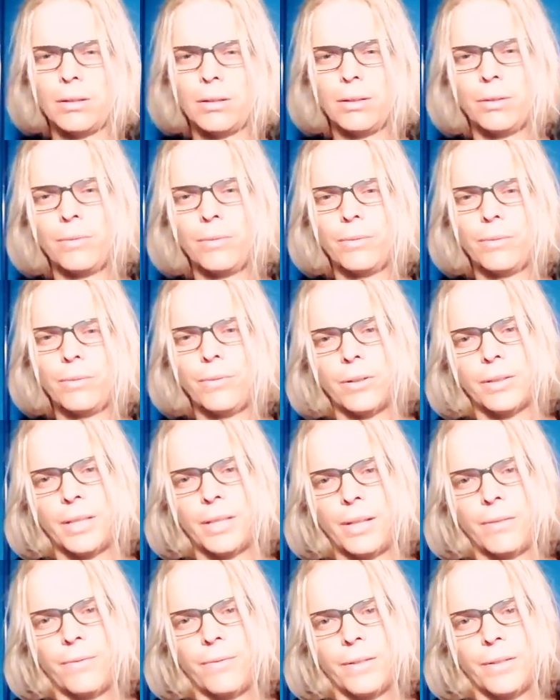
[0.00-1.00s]
Old folks
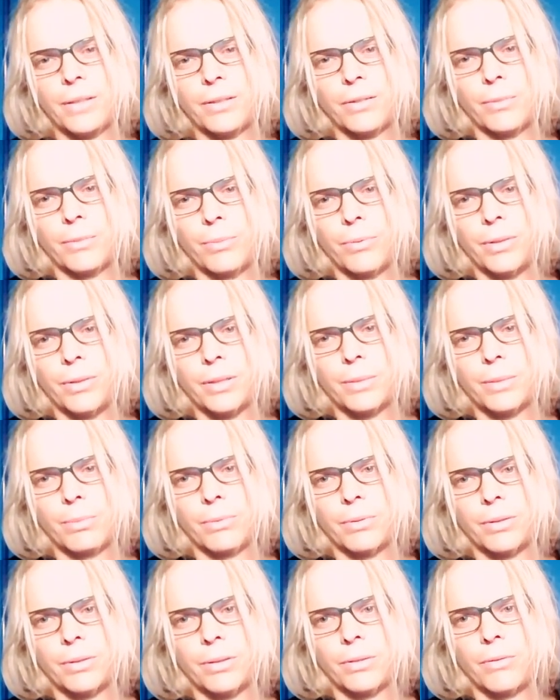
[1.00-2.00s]
have fixed their
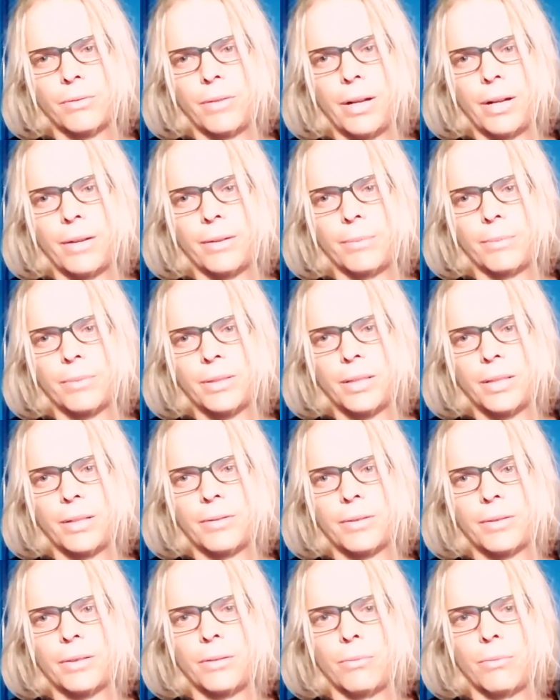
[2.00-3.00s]
principles to ground
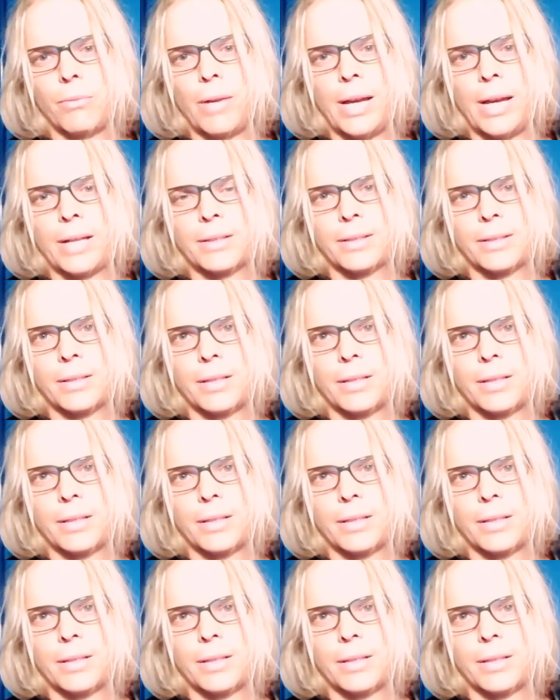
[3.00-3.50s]
themselves in the wax